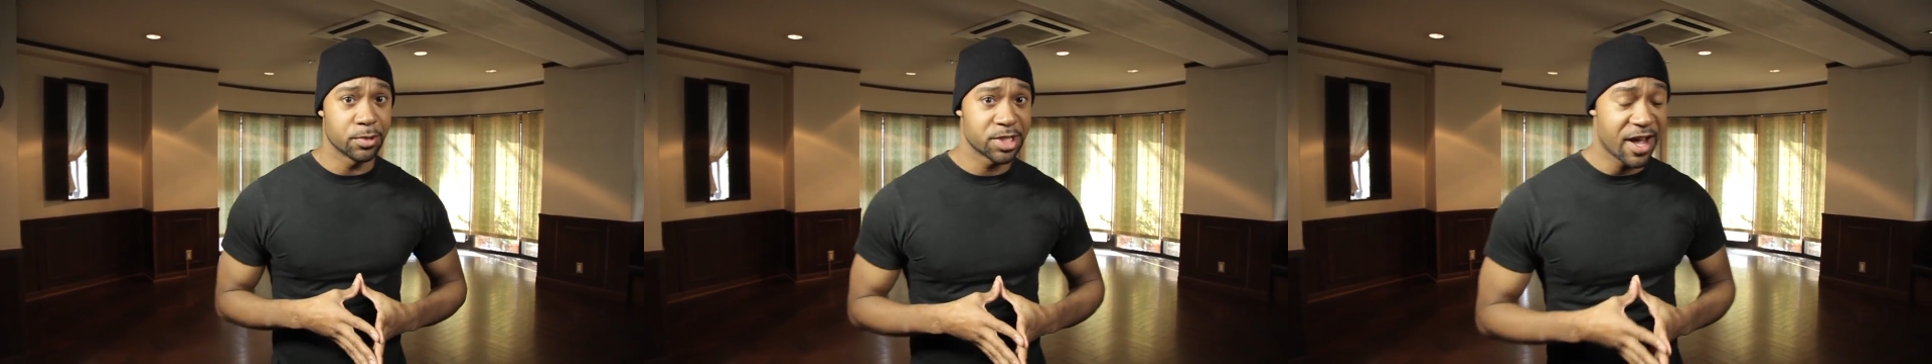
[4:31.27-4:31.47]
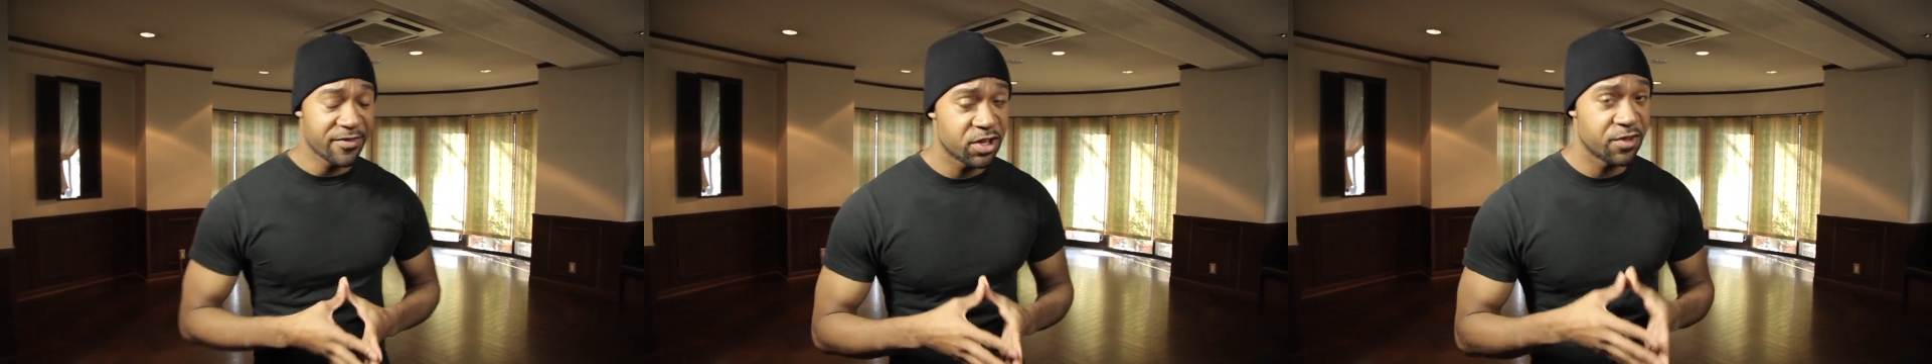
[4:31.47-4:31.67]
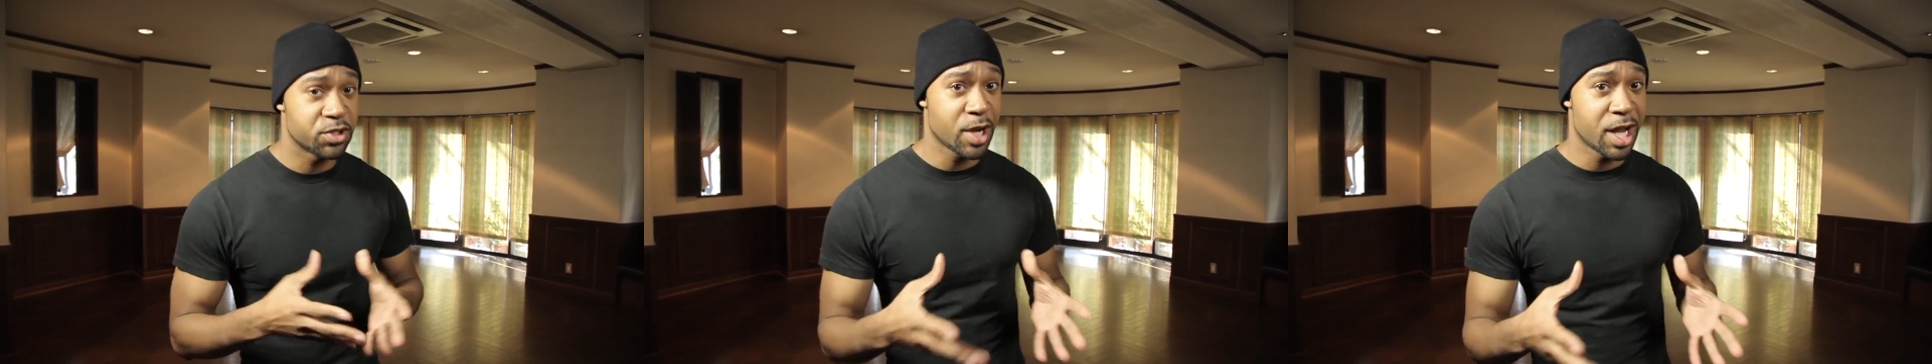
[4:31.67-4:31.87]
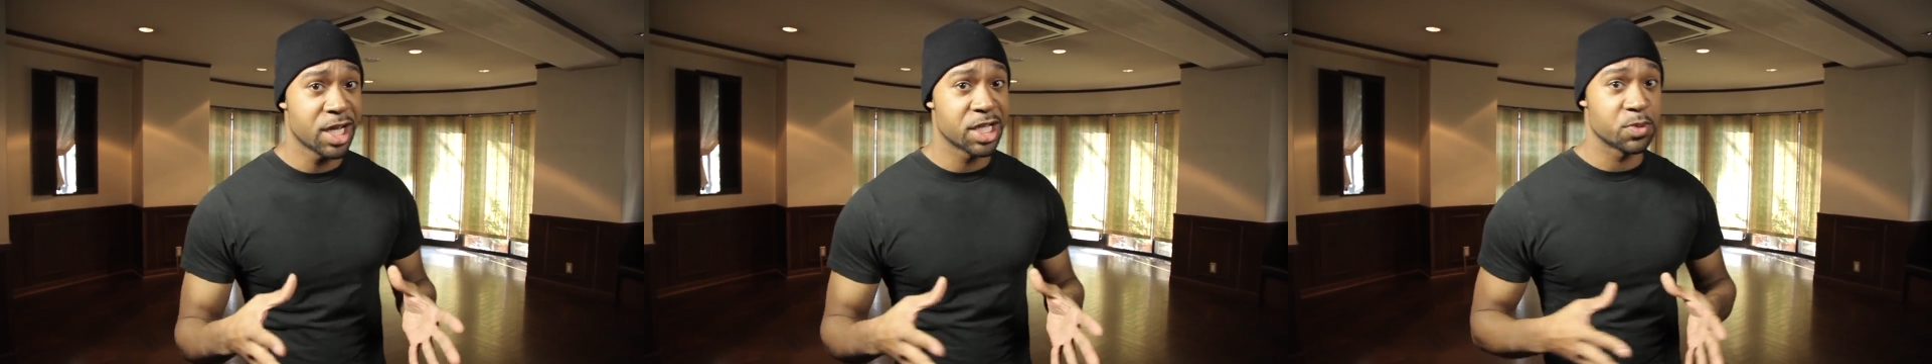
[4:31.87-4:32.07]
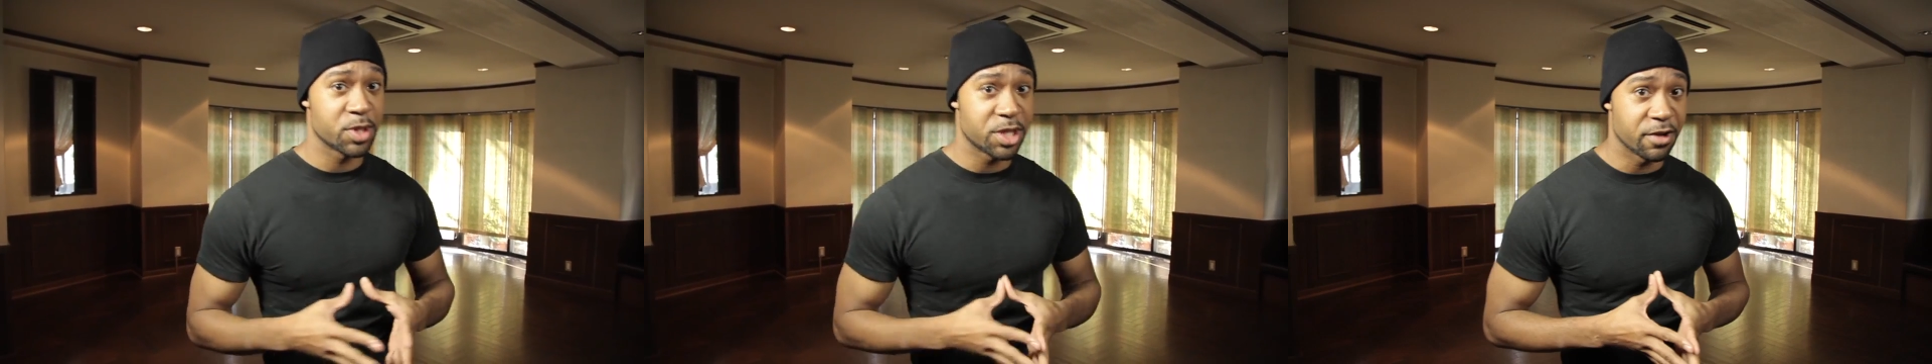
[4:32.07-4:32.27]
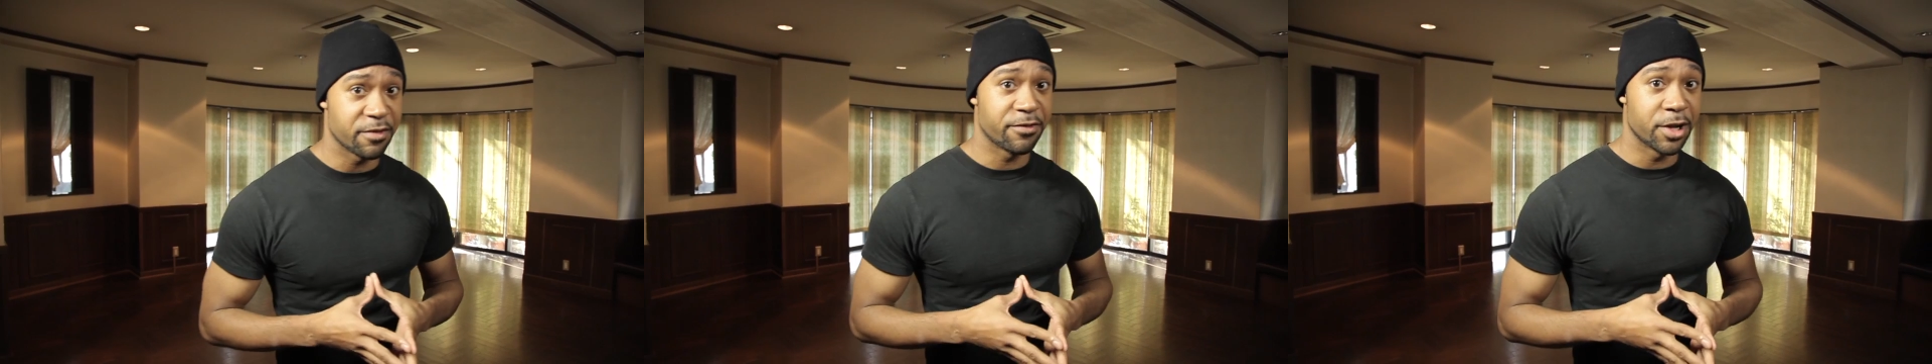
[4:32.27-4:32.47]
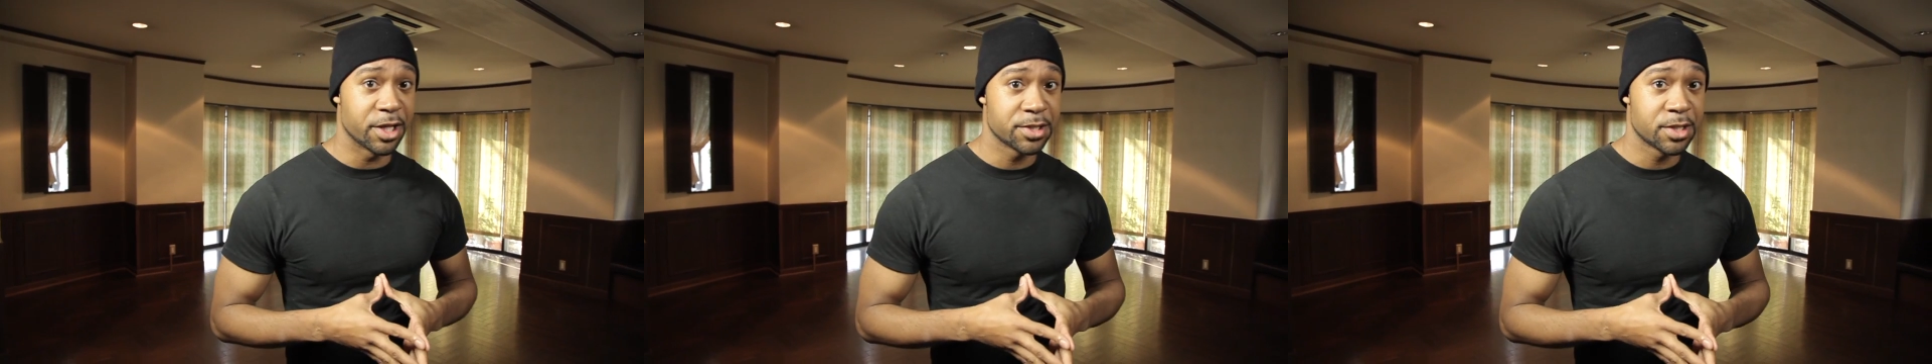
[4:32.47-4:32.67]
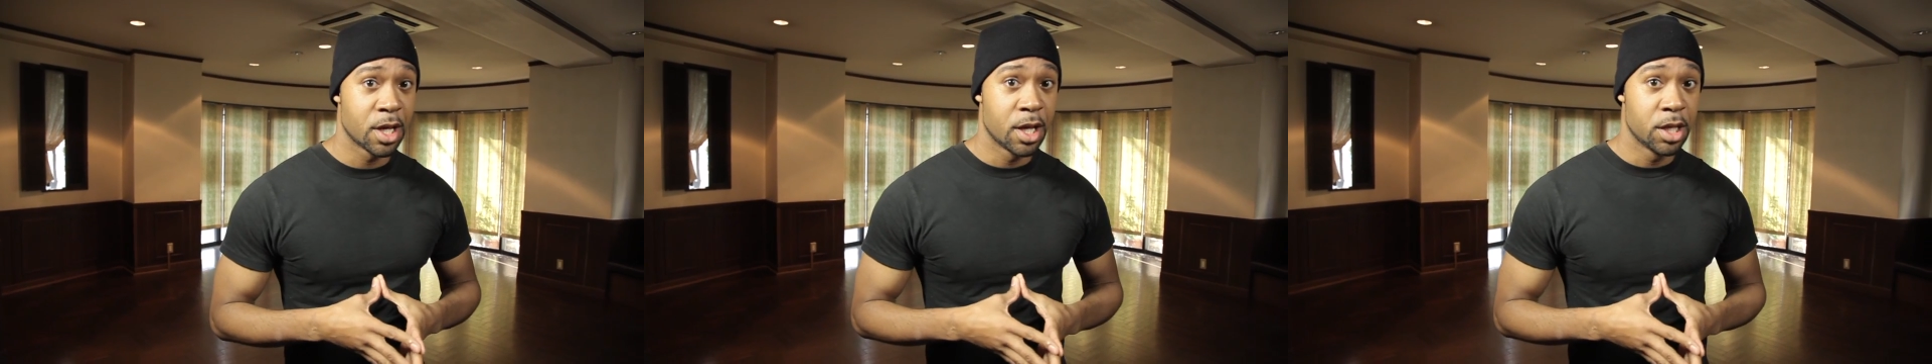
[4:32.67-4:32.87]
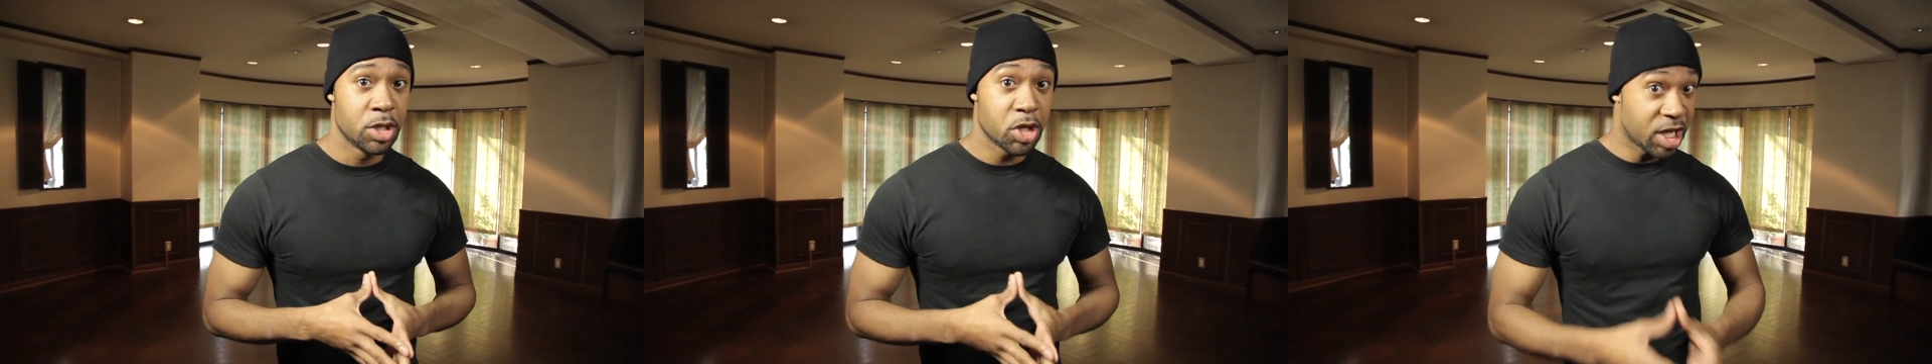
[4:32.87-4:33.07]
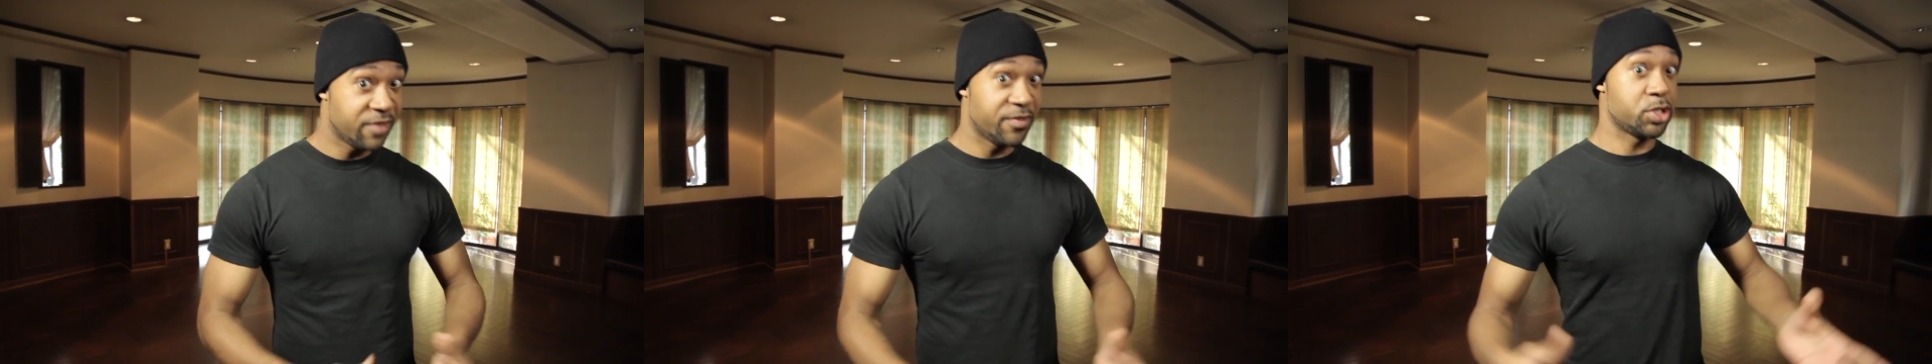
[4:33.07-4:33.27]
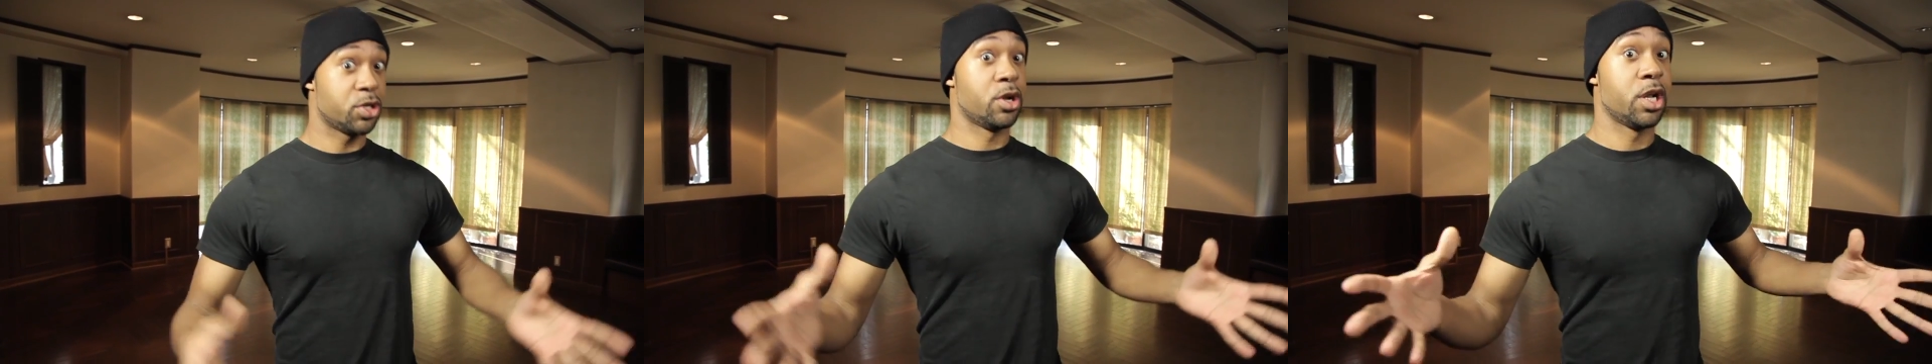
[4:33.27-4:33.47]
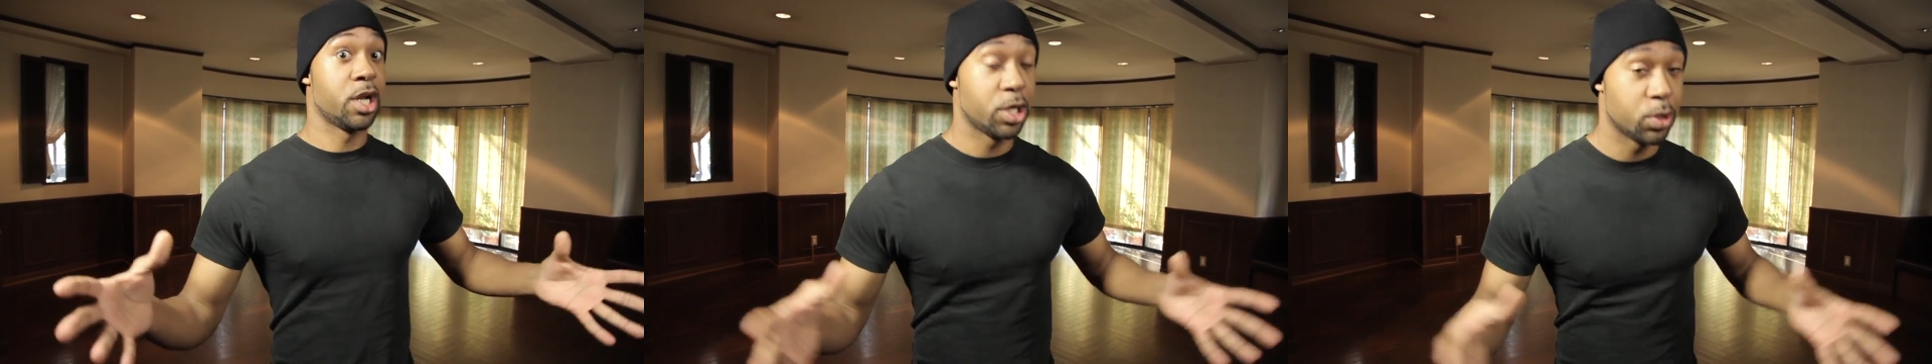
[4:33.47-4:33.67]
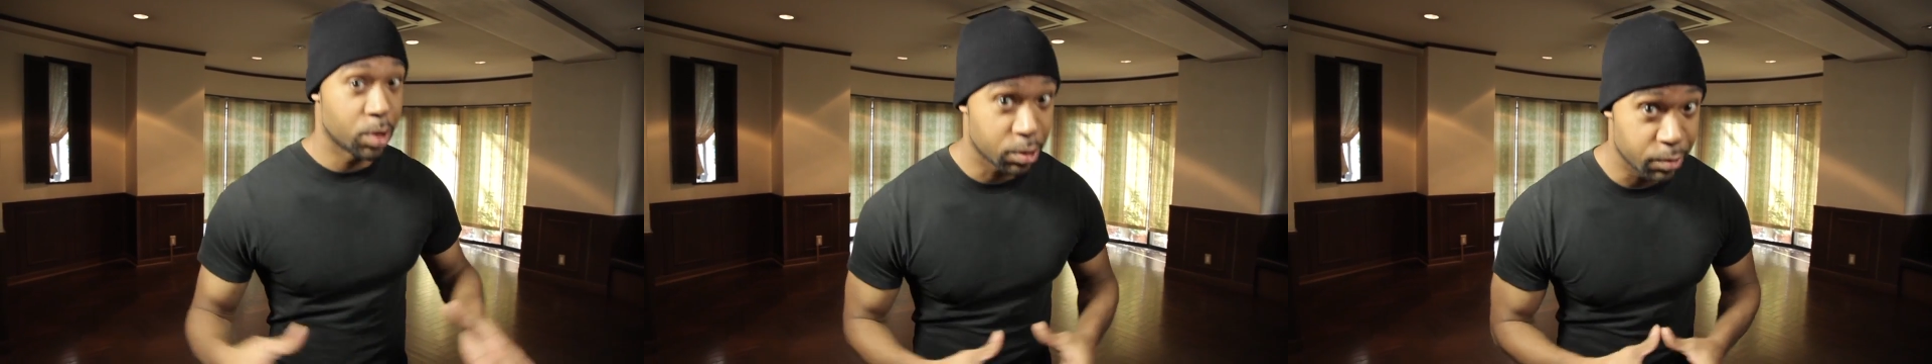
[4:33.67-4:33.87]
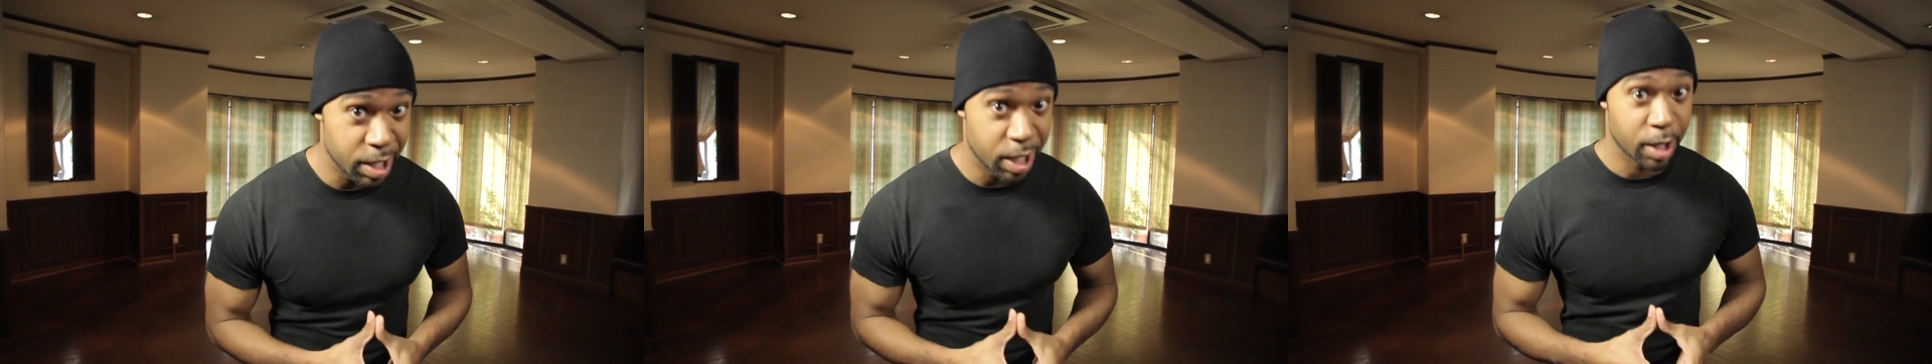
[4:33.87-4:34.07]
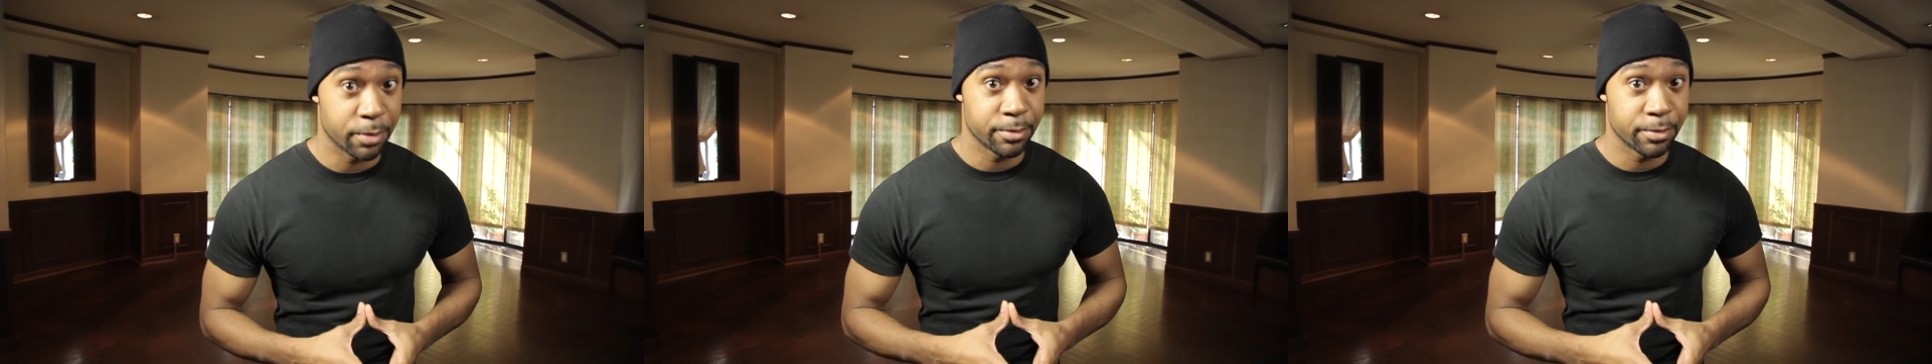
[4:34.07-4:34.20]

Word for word: is after you train this with your friends, you could even turn it into a greeting.